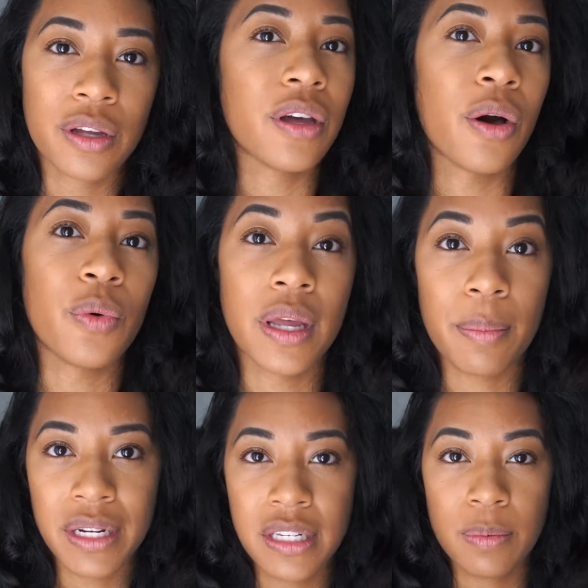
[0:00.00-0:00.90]
go and get
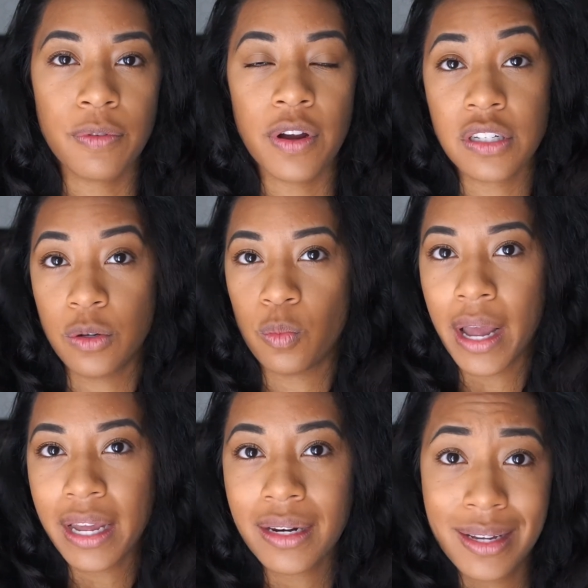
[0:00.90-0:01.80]
my teeth professionally
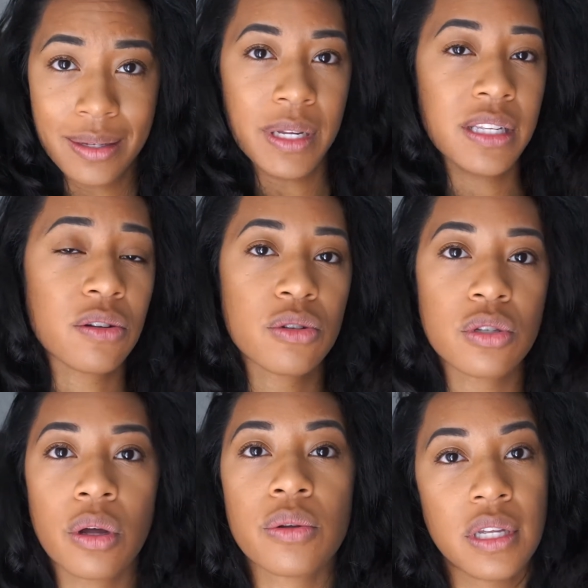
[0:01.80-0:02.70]
whitened because my teeth are
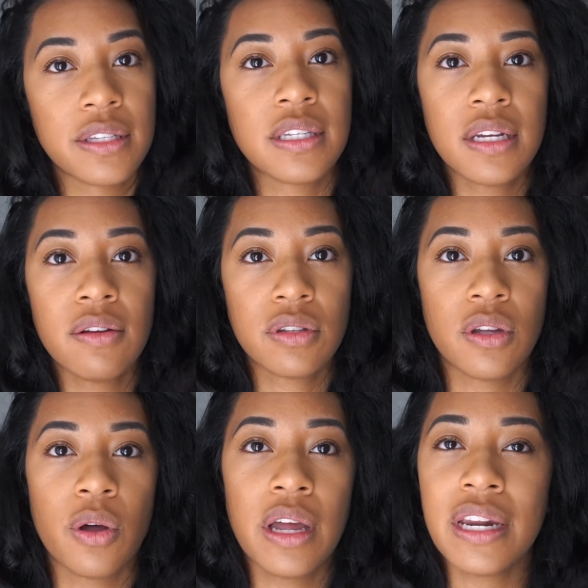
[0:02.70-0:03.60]
so sensitive.
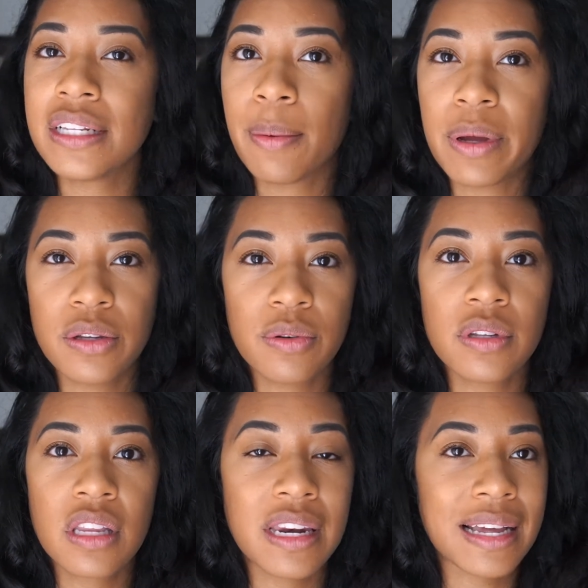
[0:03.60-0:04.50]
So anytime I do
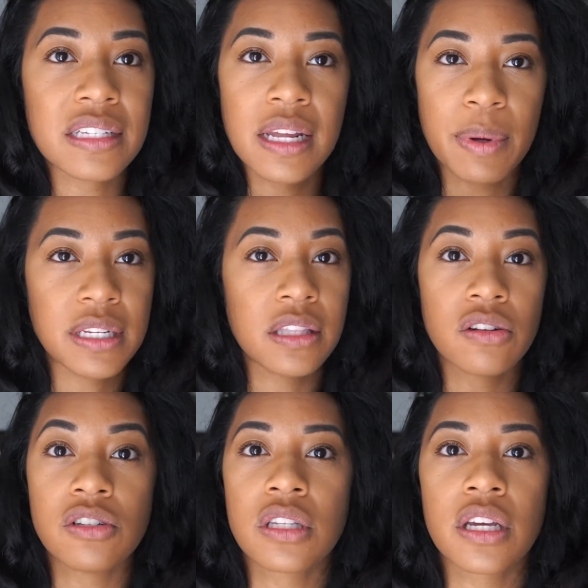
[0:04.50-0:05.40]
it, the next day my teeth
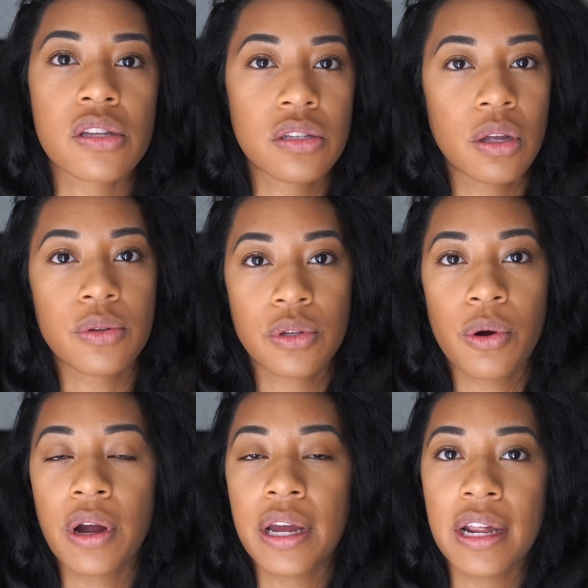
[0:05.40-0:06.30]
are just like so
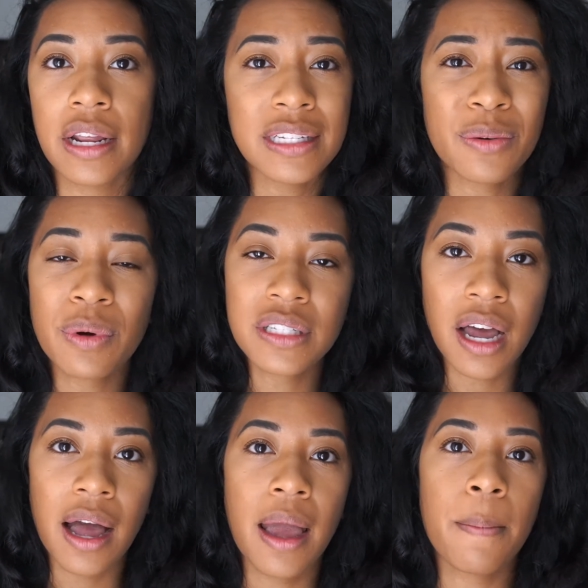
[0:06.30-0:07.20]
sore. And I did it one
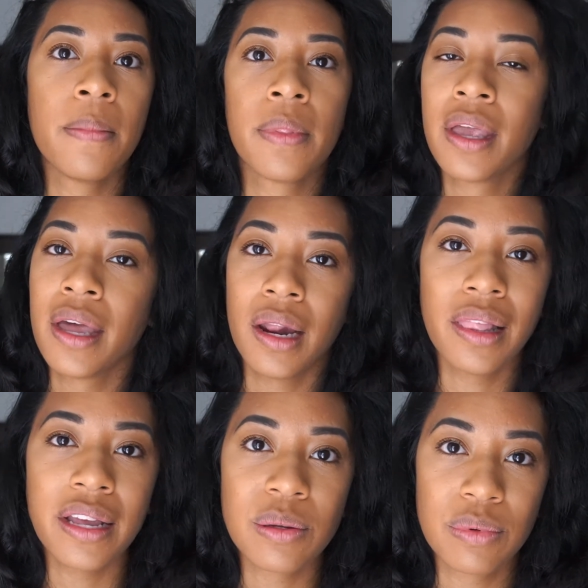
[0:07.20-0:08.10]
time and I
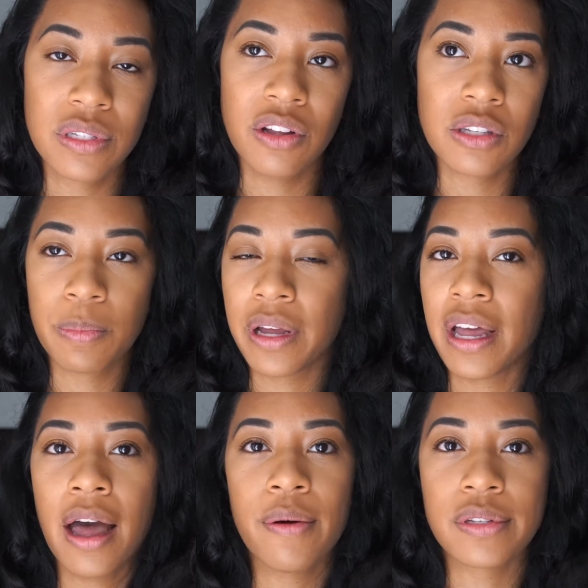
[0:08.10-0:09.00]
liked the results,
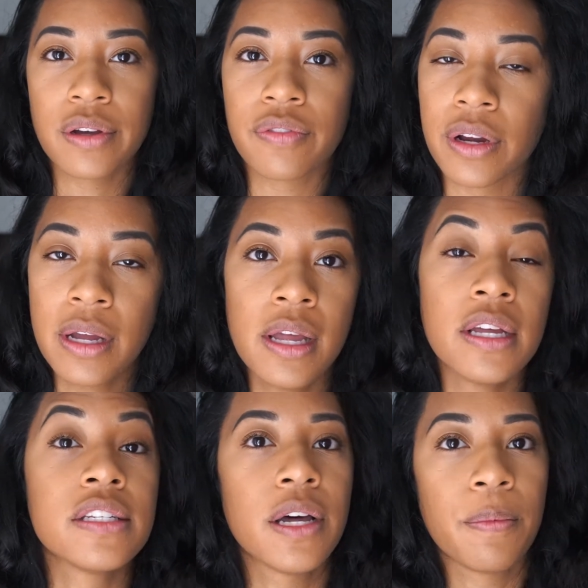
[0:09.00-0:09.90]
but I was over it.
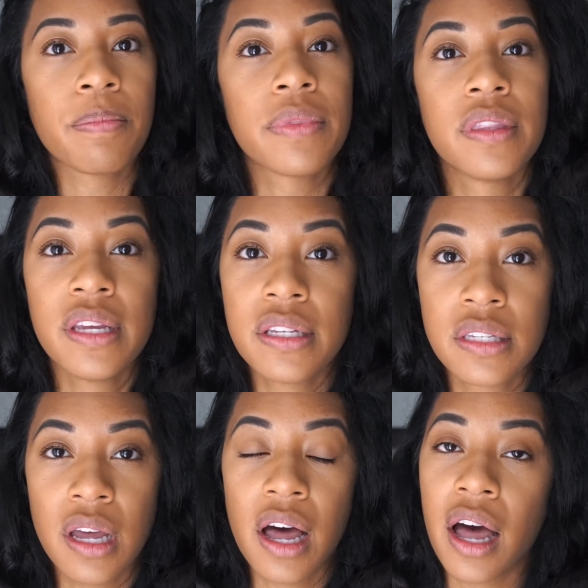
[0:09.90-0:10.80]
So
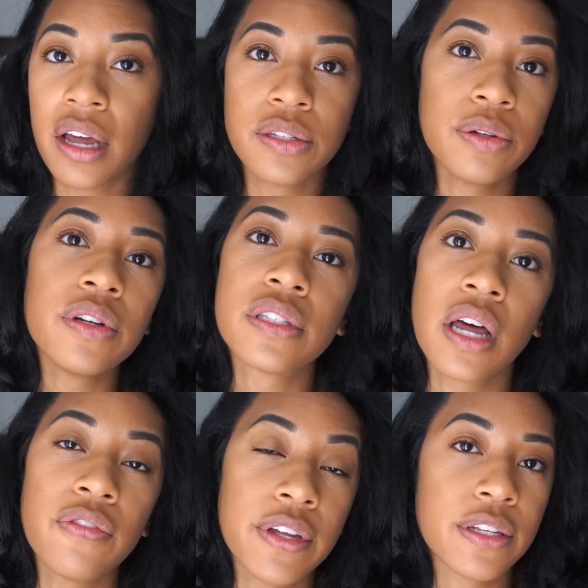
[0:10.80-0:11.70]
this
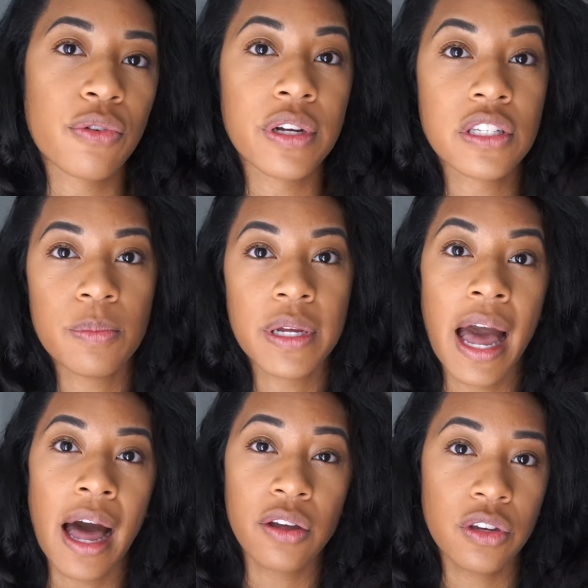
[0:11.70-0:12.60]
do-it-yourself is going to be
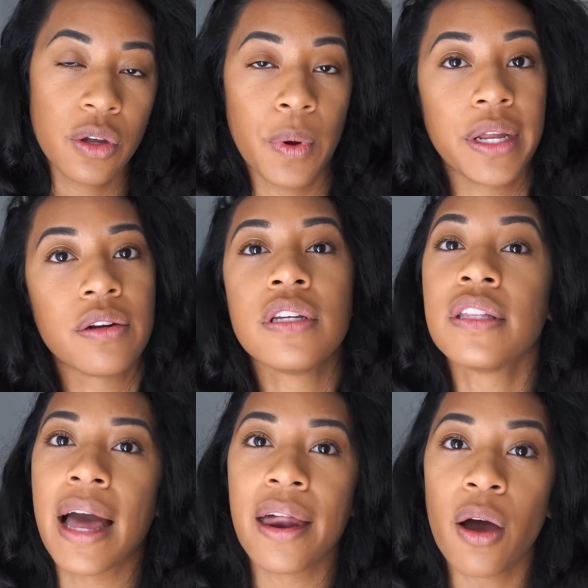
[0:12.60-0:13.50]
how you can whiten your
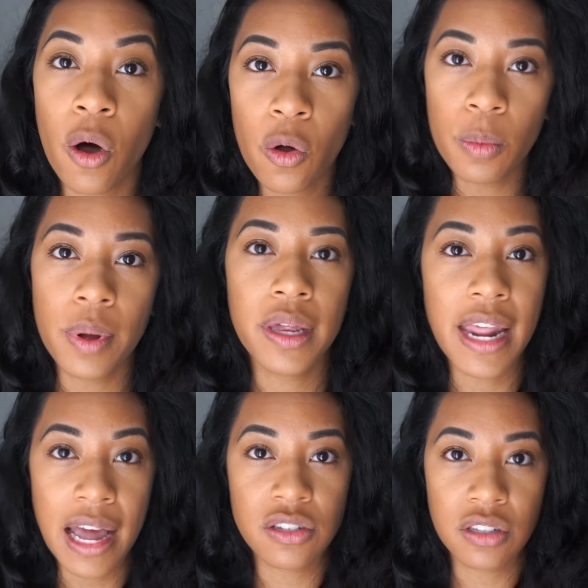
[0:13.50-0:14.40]
teeth at home
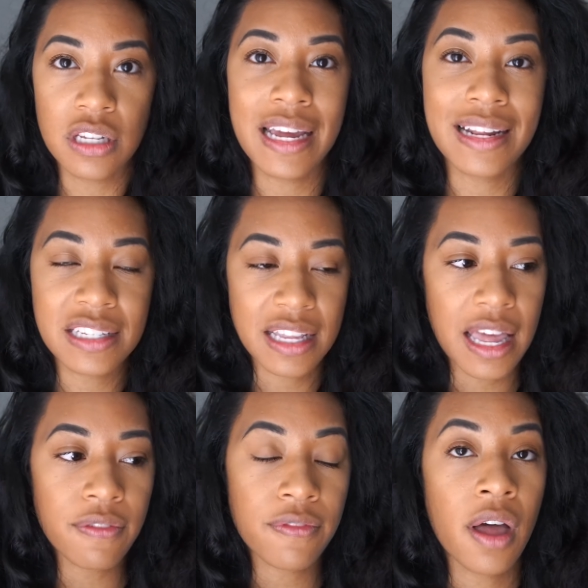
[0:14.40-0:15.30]
naturally and
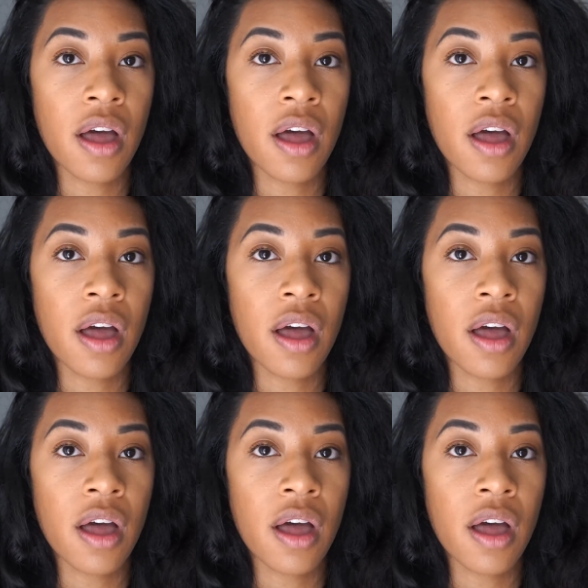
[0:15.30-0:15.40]
safe.